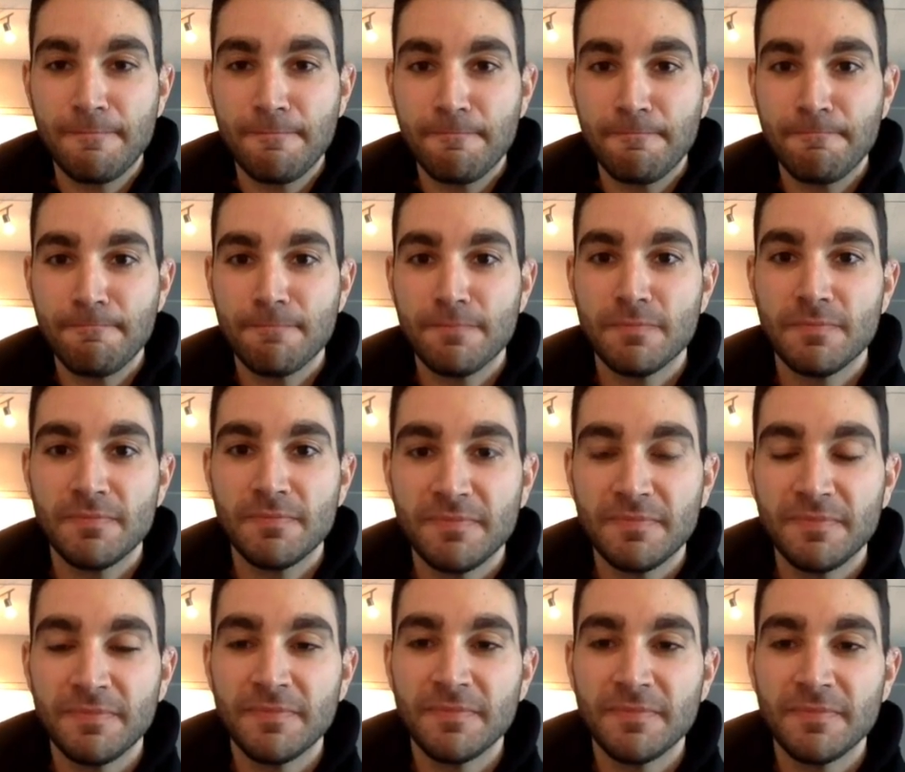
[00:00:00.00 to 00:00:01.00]

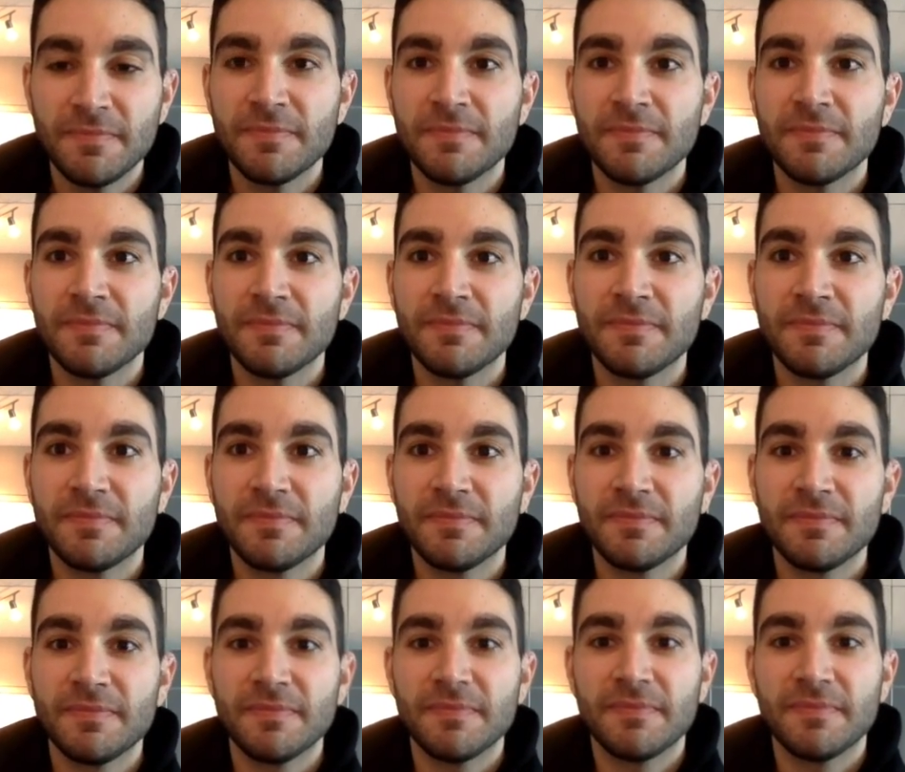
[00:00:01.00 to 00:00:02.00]

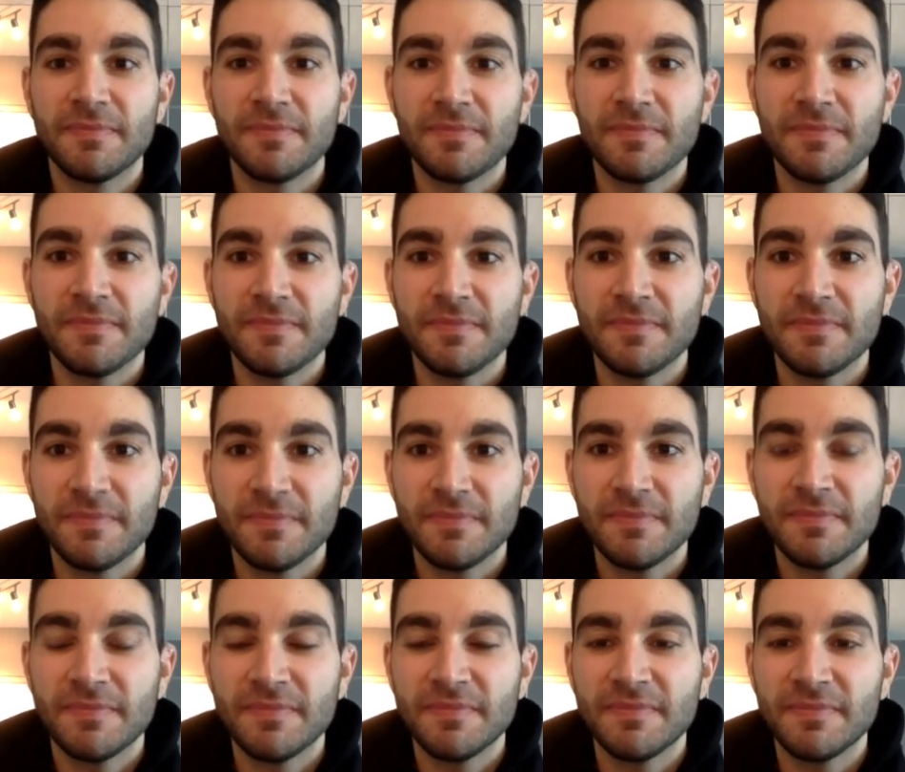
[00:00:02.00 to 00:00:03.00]

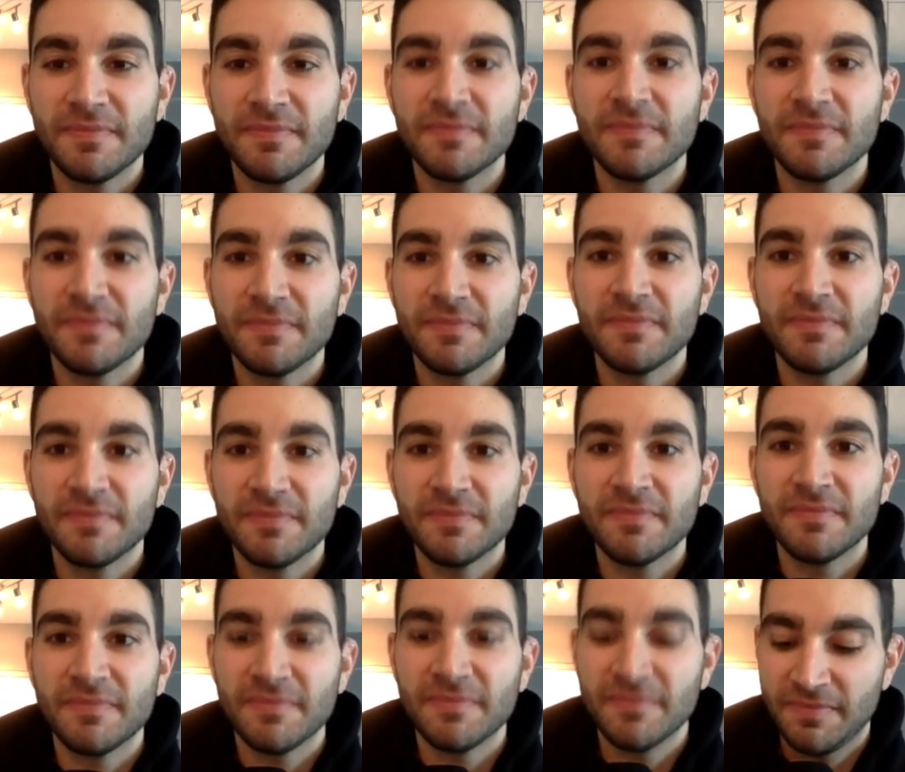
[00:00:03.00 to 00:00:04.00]

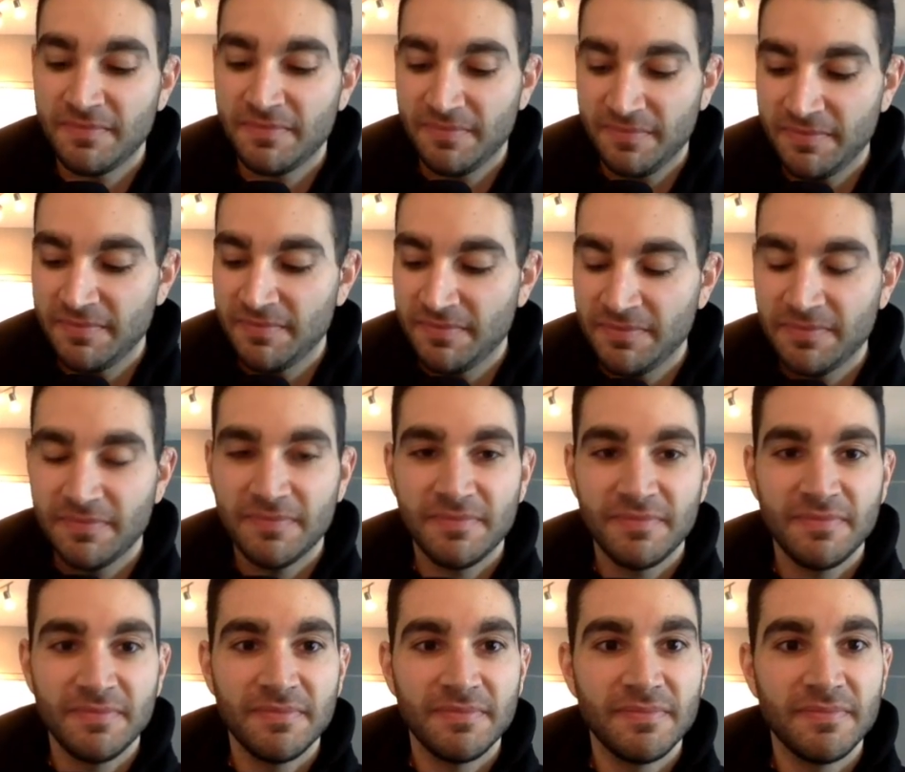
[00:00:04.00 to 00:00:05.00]

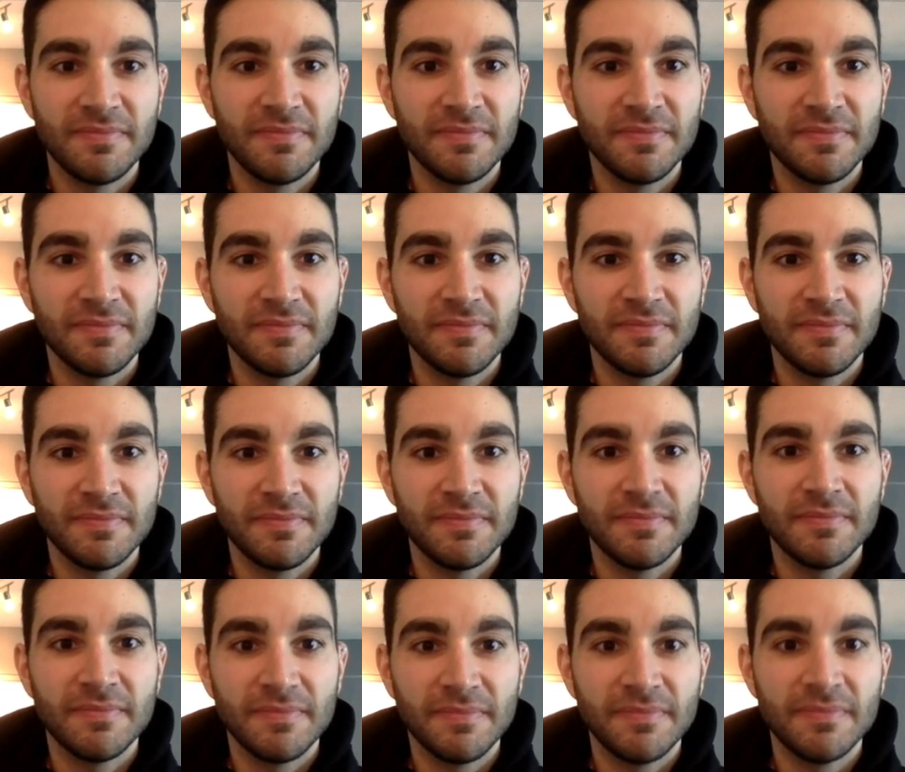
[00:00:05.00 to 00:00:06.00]

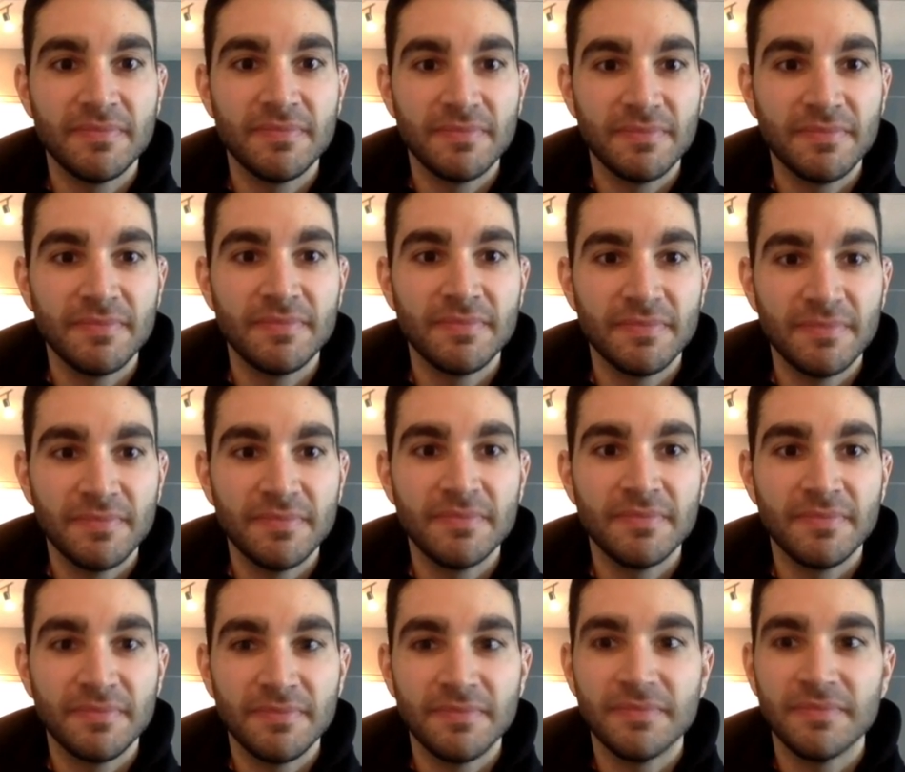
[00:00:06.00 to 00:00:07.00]

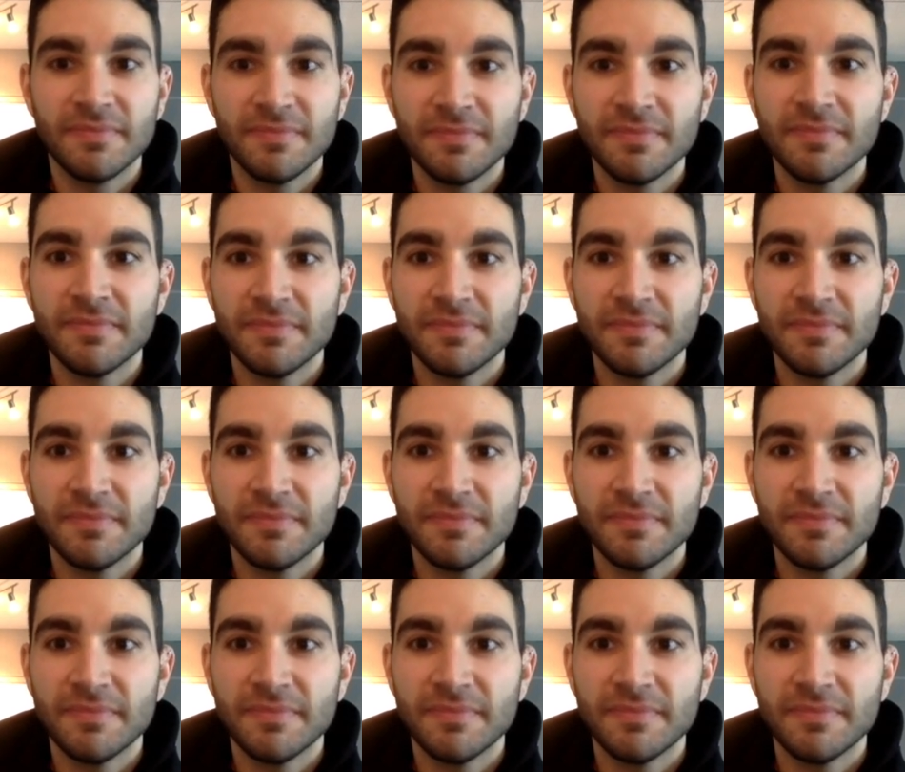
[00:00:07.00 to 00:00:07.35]
The person shown says nothing.